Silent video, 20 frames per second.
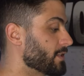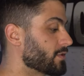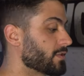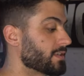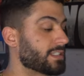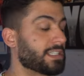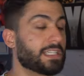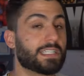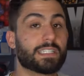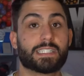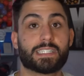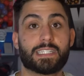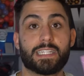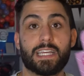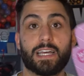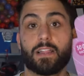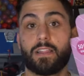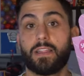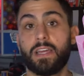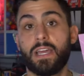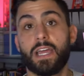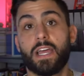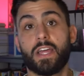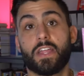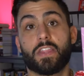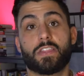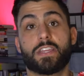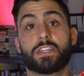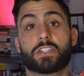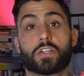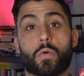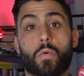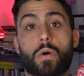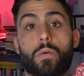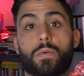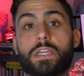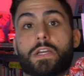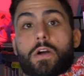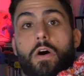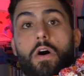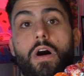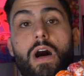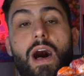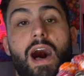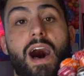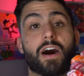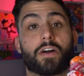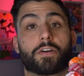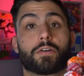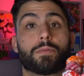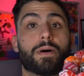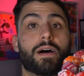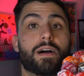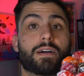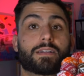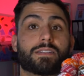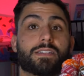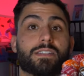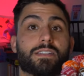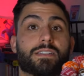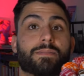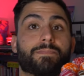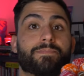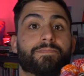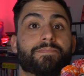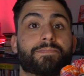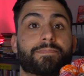interested still, these are what we call honor boxes.